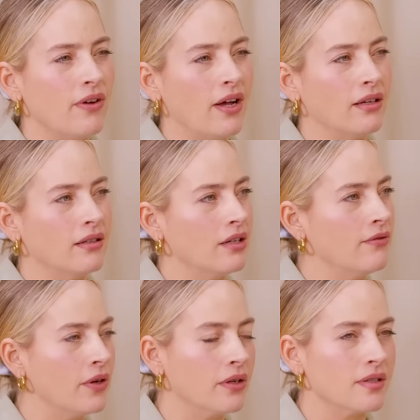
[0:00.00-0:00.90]
I can like
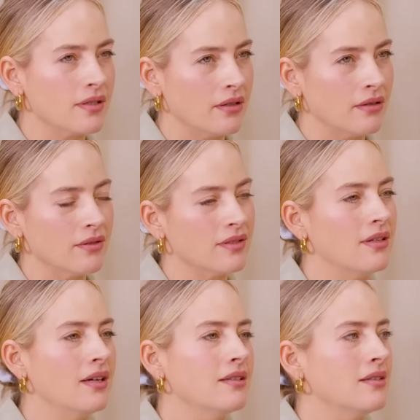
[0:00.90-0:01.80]
focus on those
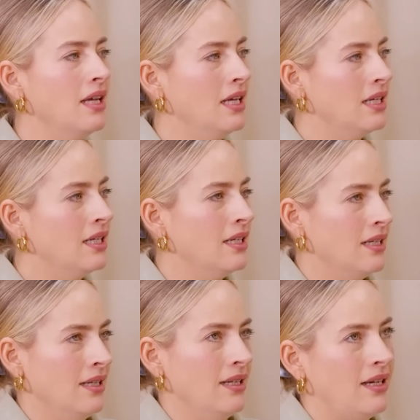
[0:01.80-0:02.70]
nice,
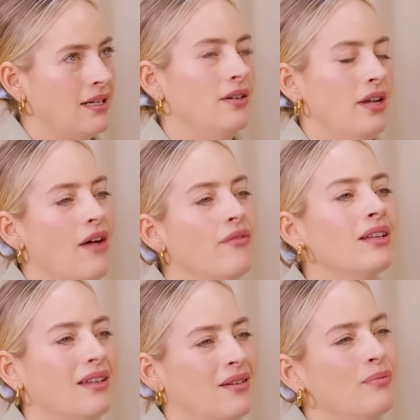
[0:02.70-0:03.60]
I don't know, having
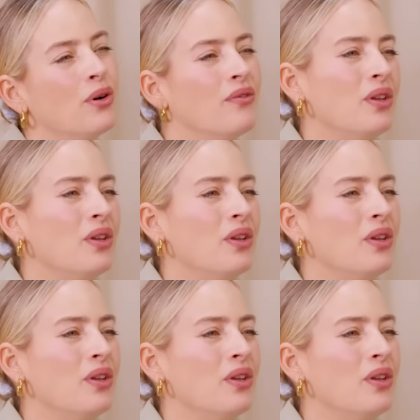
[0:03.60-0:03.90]
like more of a